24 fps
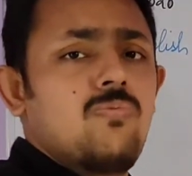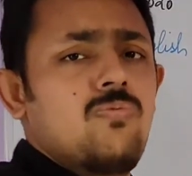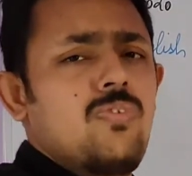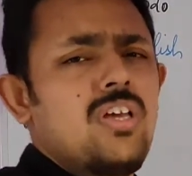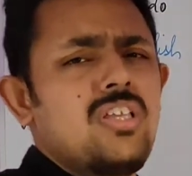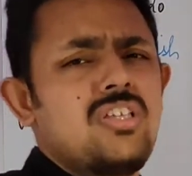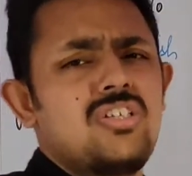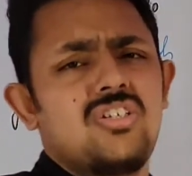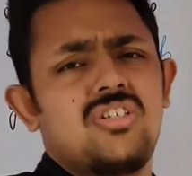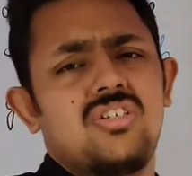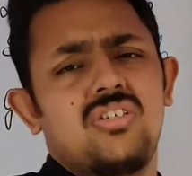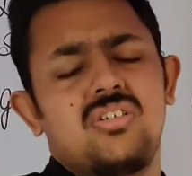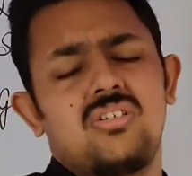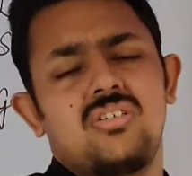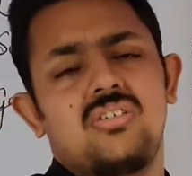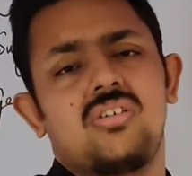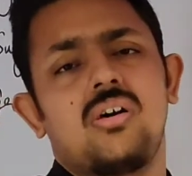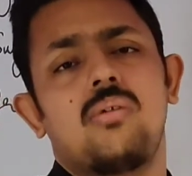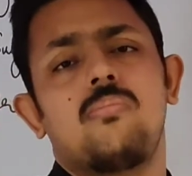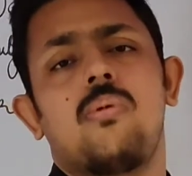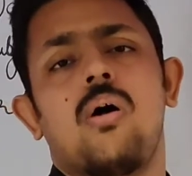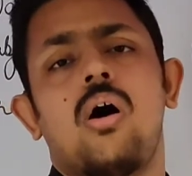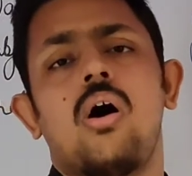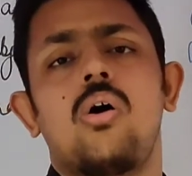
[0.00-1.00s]
which
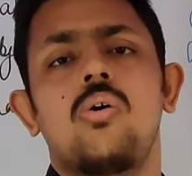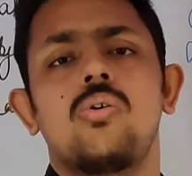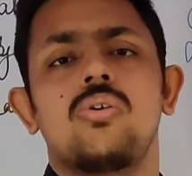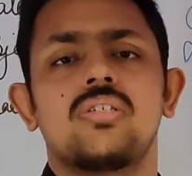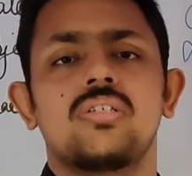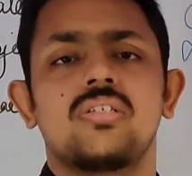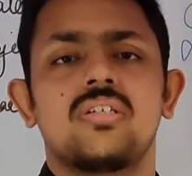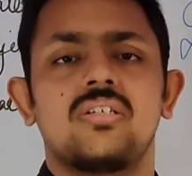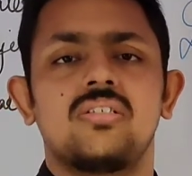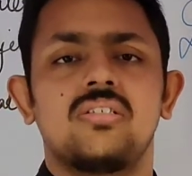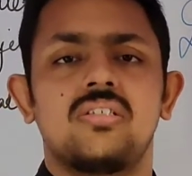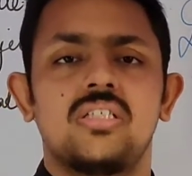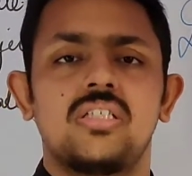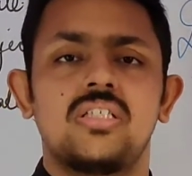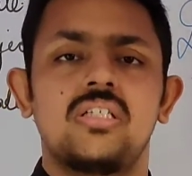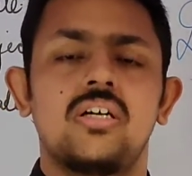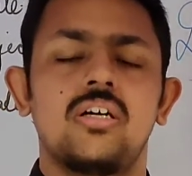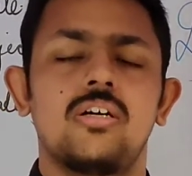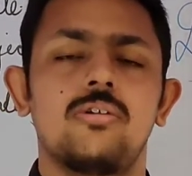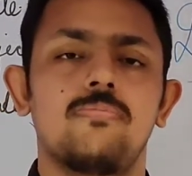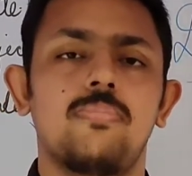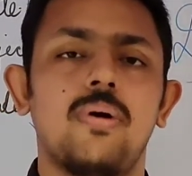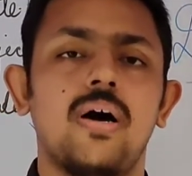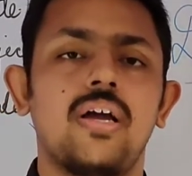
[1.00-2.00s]
somehow is
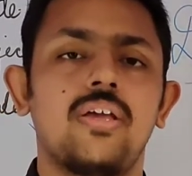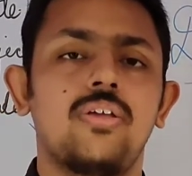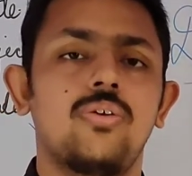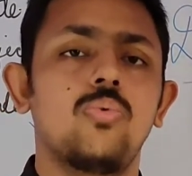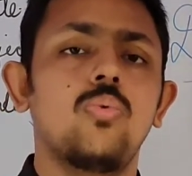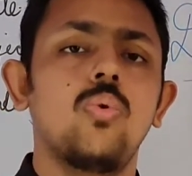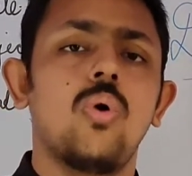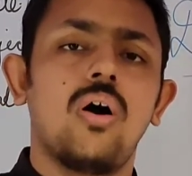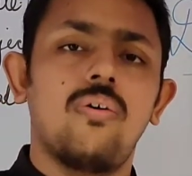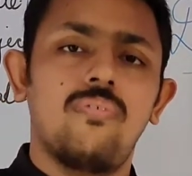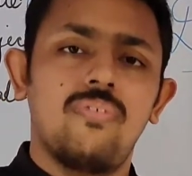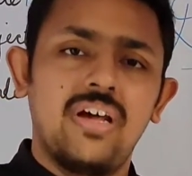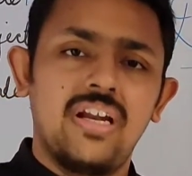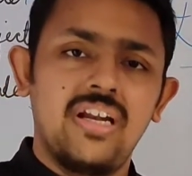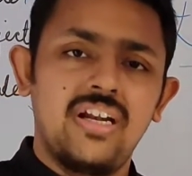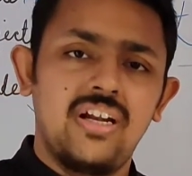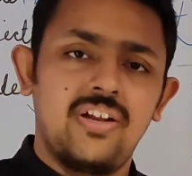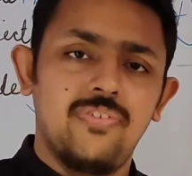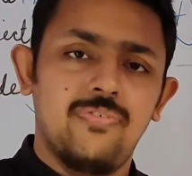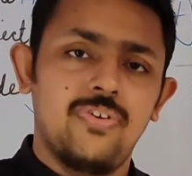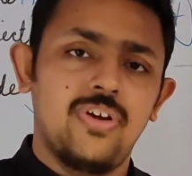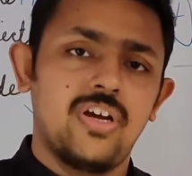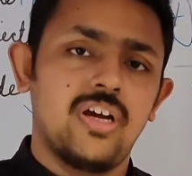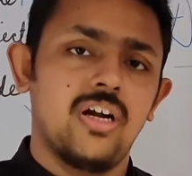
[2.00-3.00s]
considered by you a very
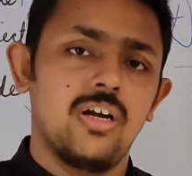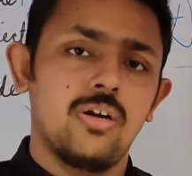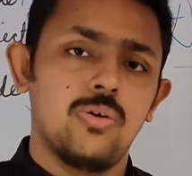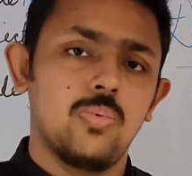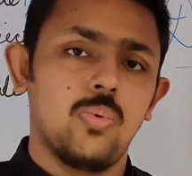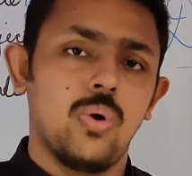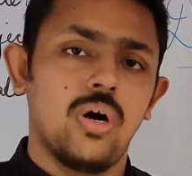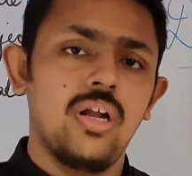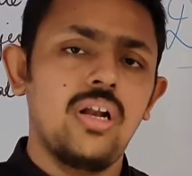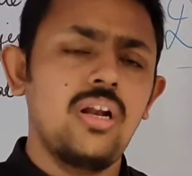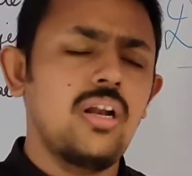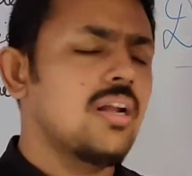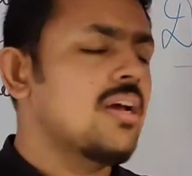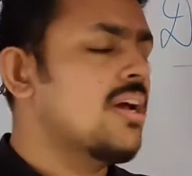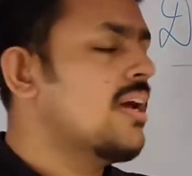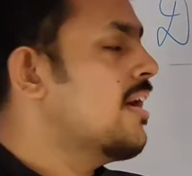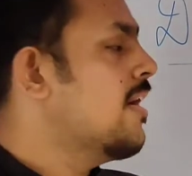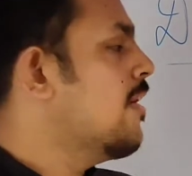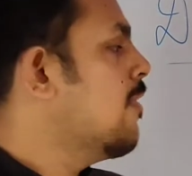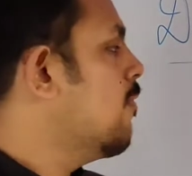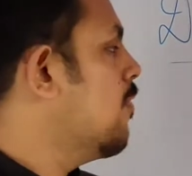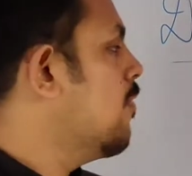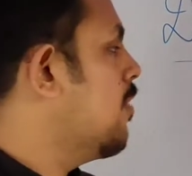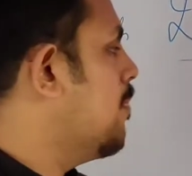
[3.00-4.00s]
difficult one,
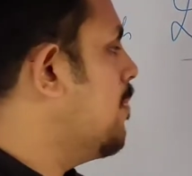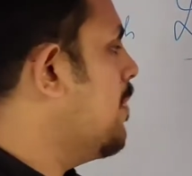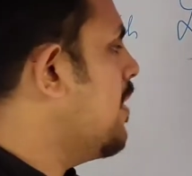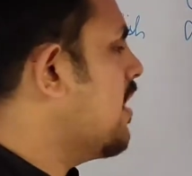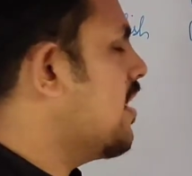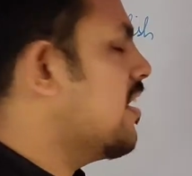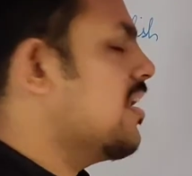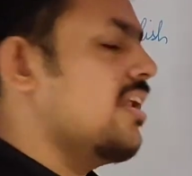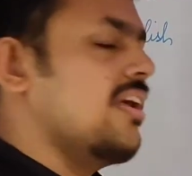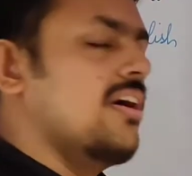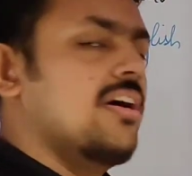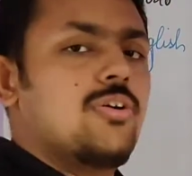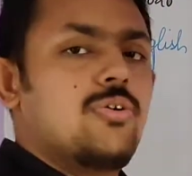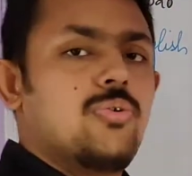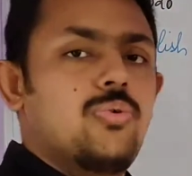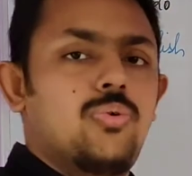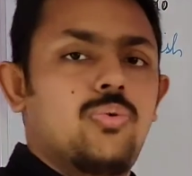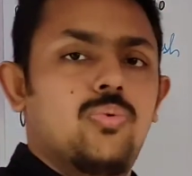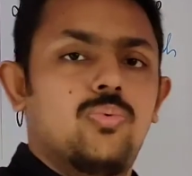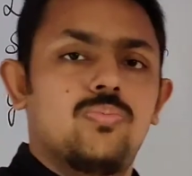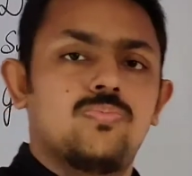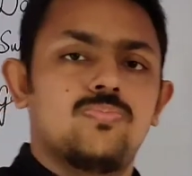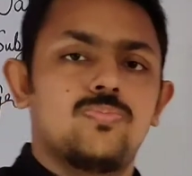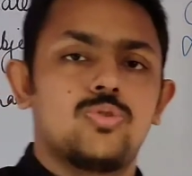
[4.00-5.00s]
will be clear to
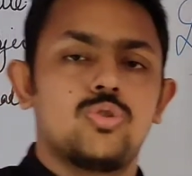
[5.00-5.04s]
you.